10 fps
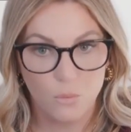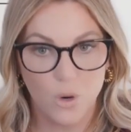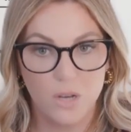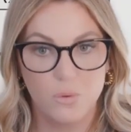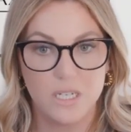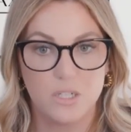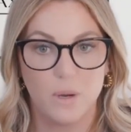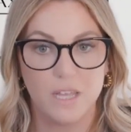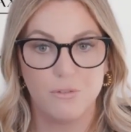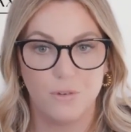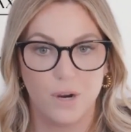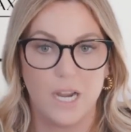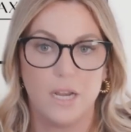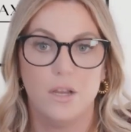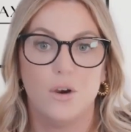
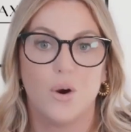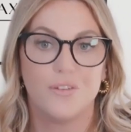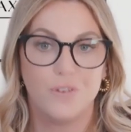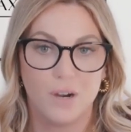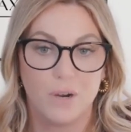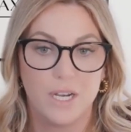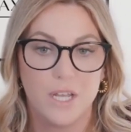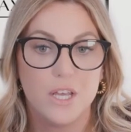1/1/24 or forward,